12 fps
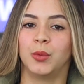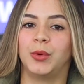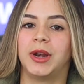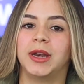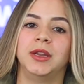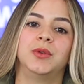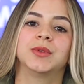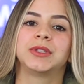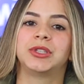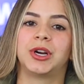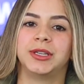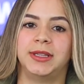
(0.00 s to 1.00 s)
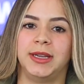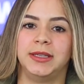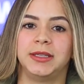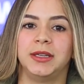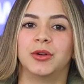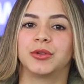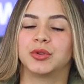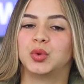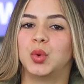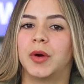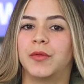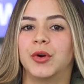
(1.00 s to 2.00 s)
with a new start date in order
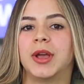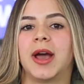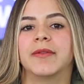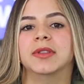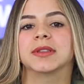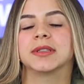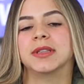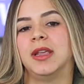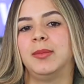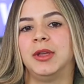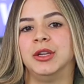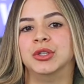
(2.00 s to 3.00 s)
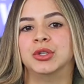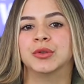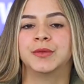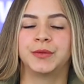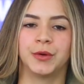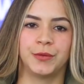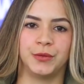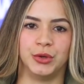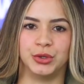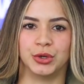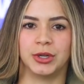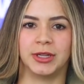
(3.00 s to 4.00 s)
to avoid having the same issue for
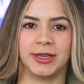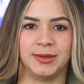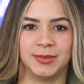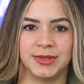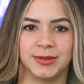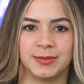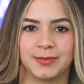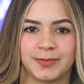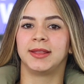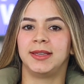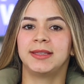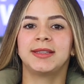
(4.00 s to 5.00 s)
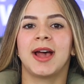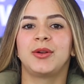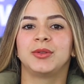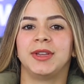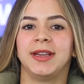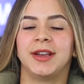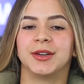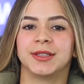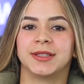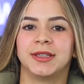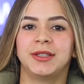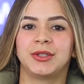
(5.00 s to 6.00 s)
future claims. This adult daycare
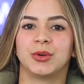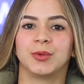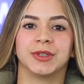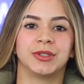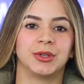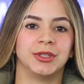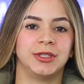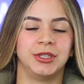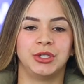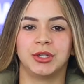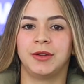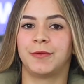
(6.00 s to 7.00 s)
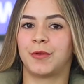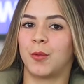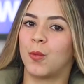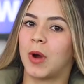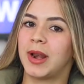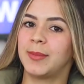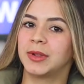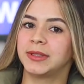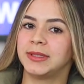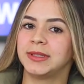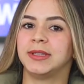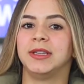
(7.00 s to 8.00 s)
center was transitioning from one
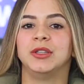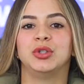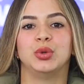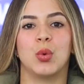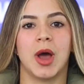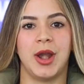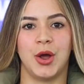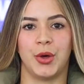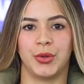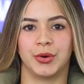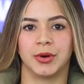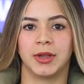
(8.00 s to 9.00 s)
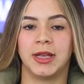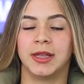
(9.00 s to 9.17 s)
MLTC to another.